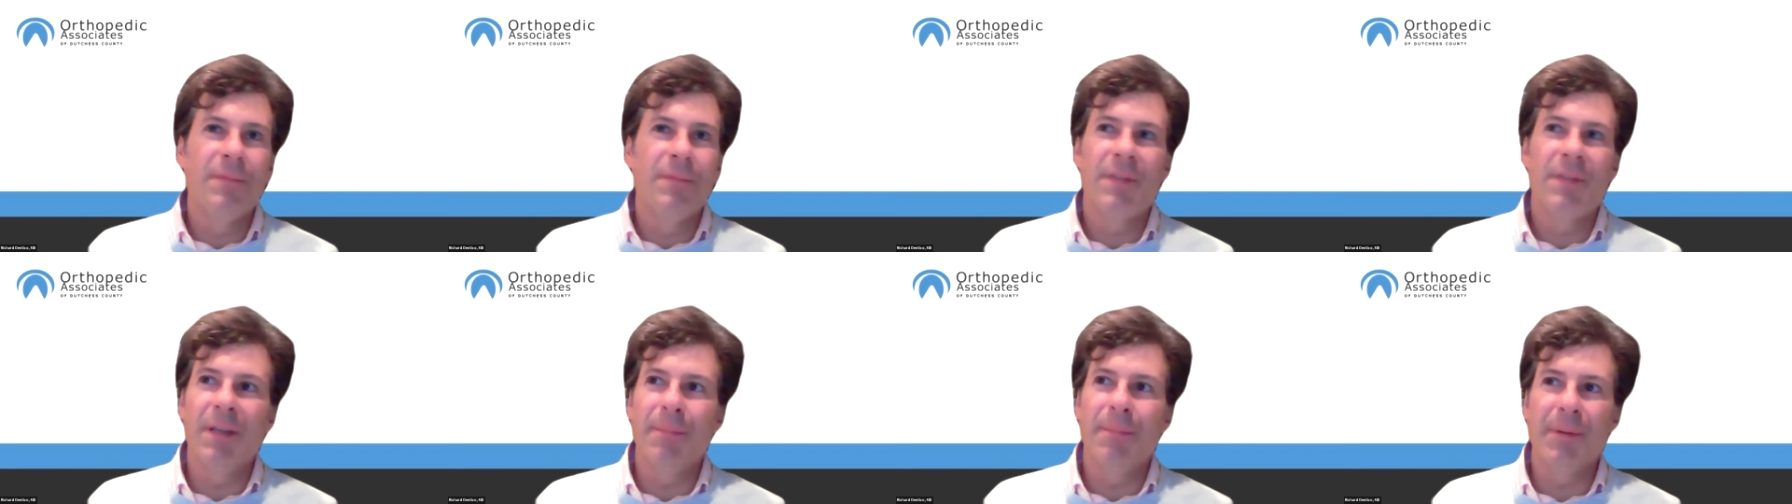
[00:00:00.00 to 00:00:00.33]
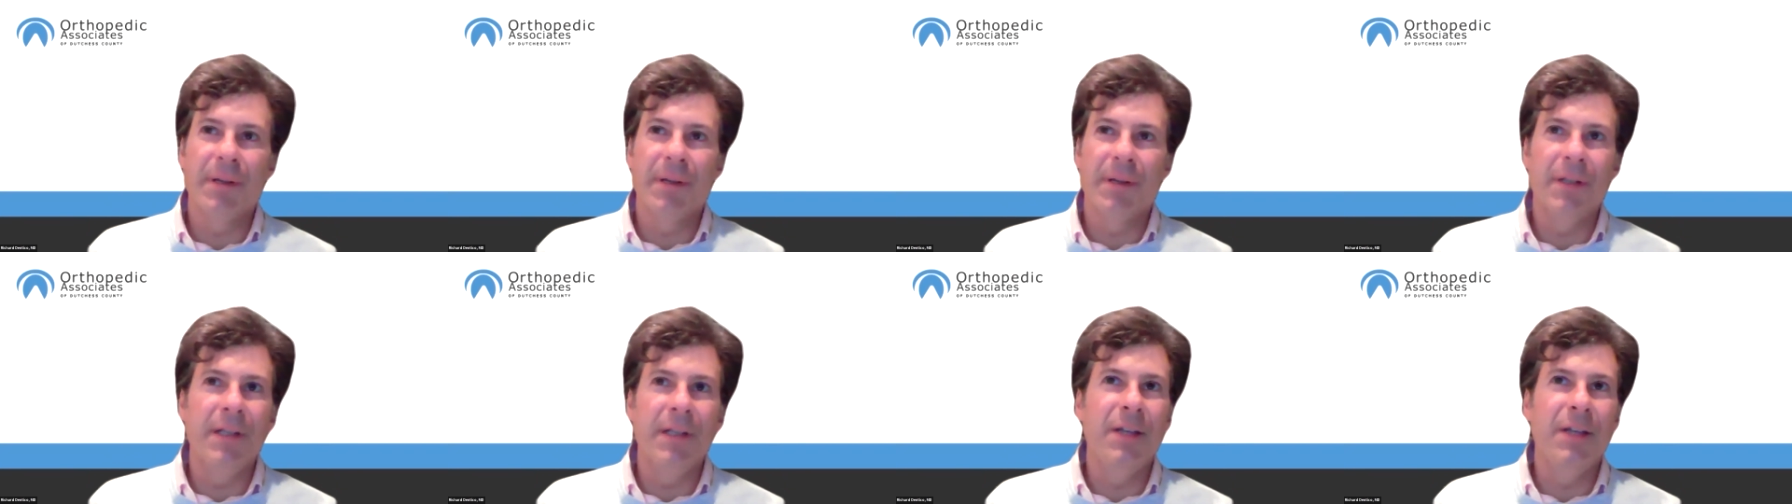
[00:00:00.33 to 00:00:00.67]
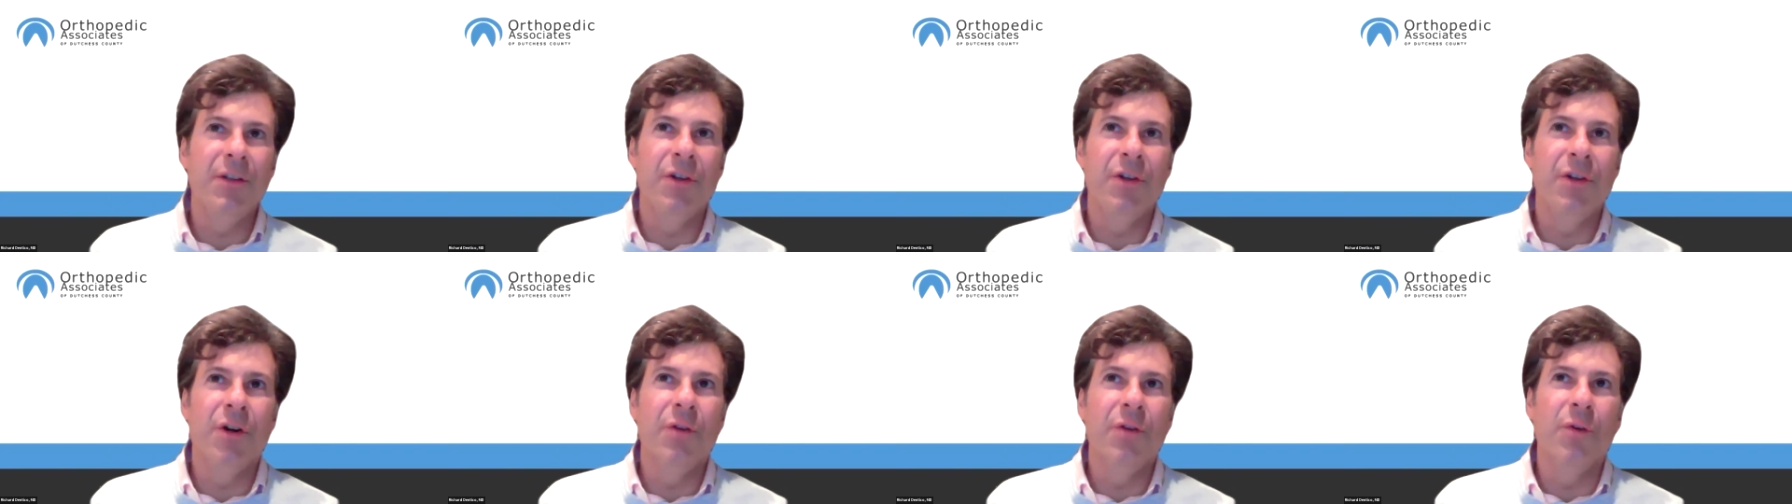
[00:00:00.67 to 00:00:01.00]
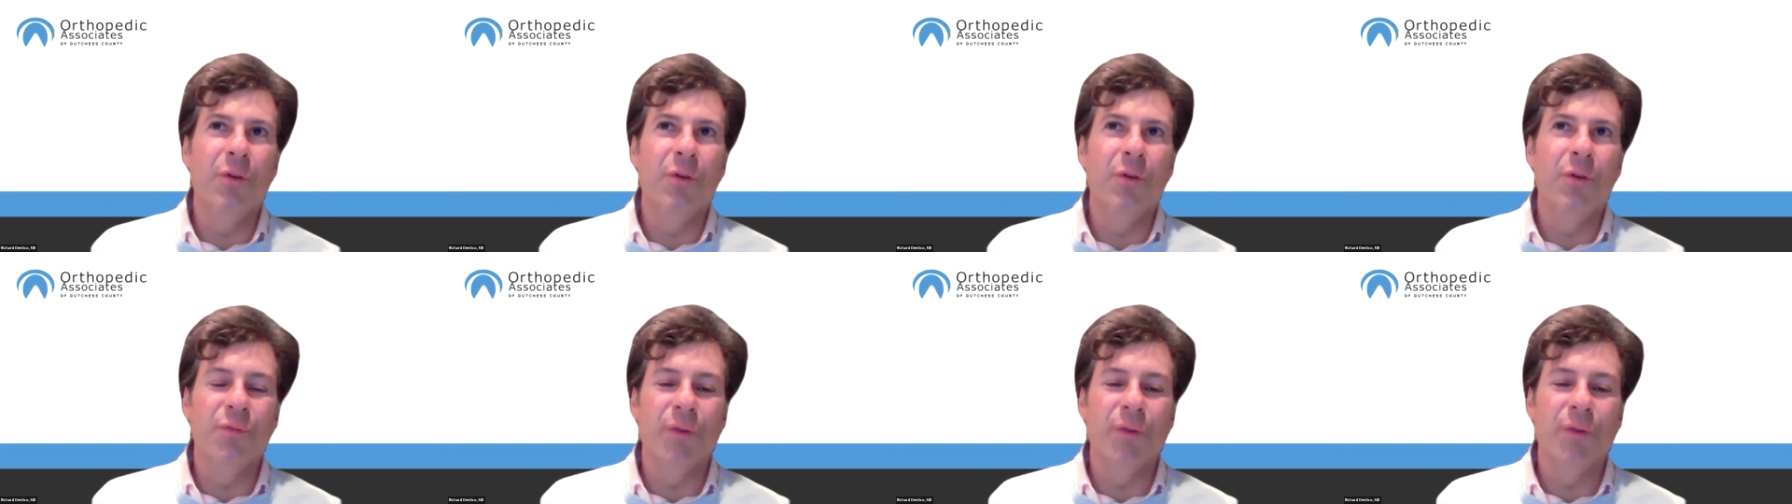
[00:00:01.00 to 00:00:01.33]
Typically,
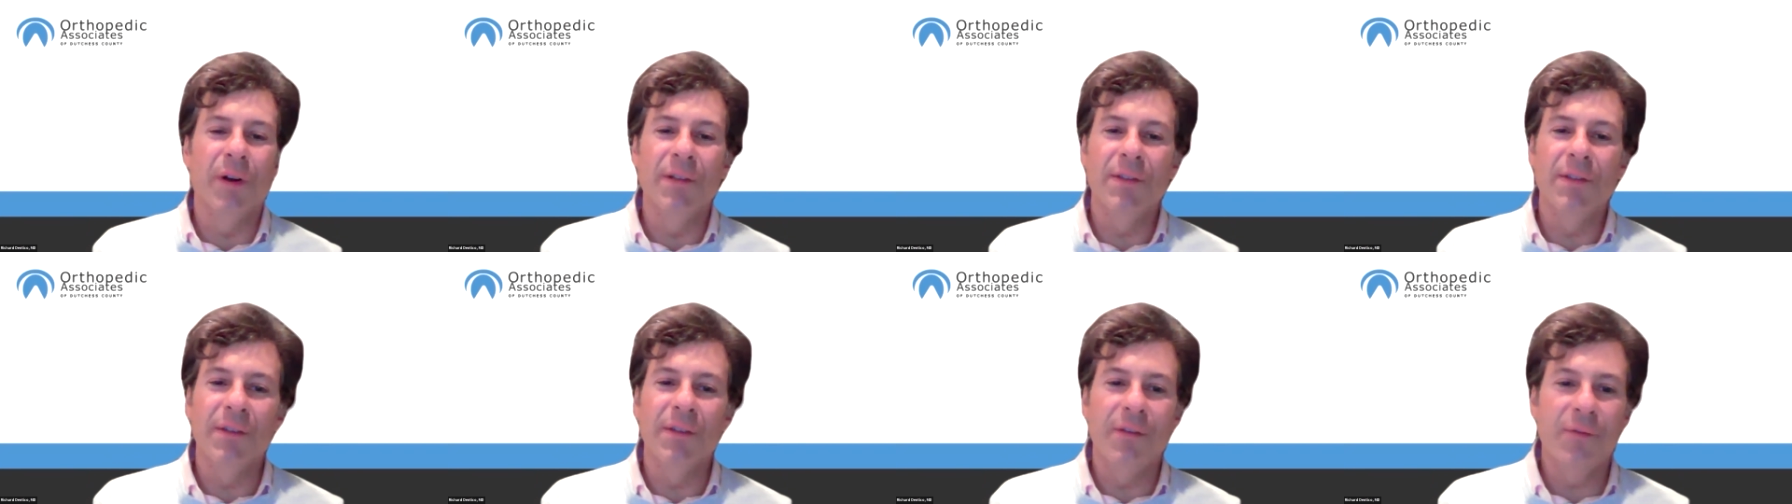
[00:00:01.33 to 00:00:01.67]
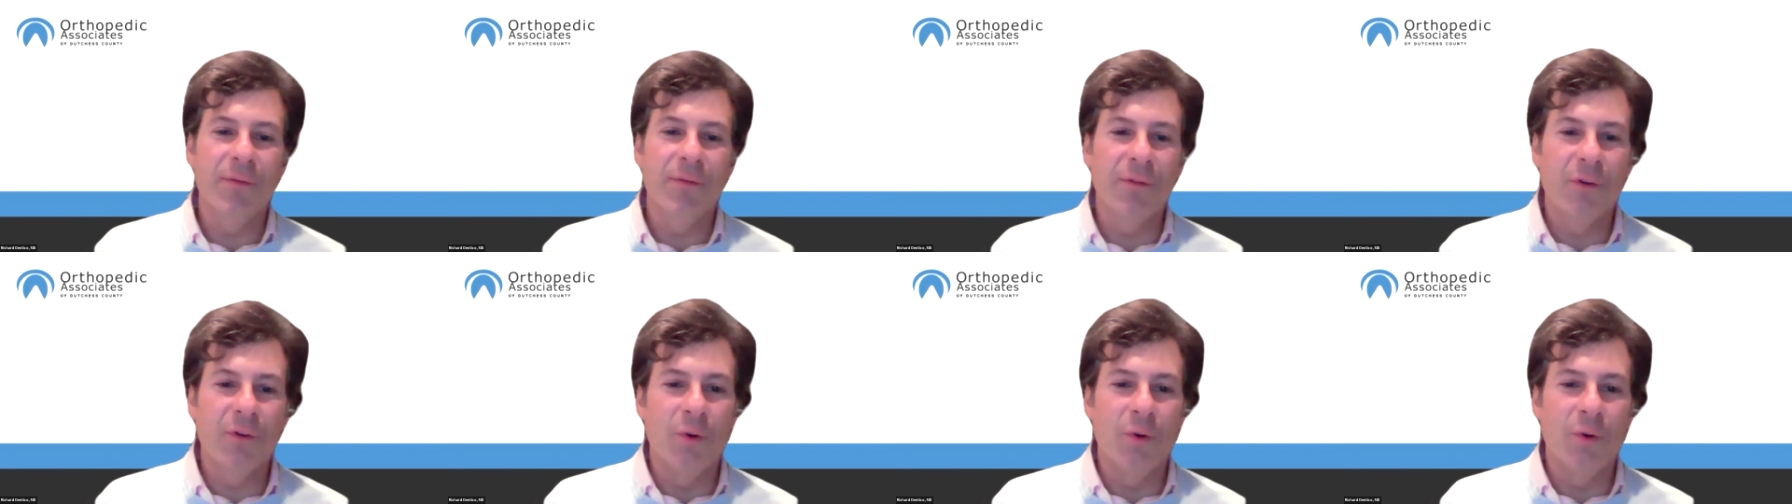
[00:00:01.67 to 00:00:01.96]
those runs of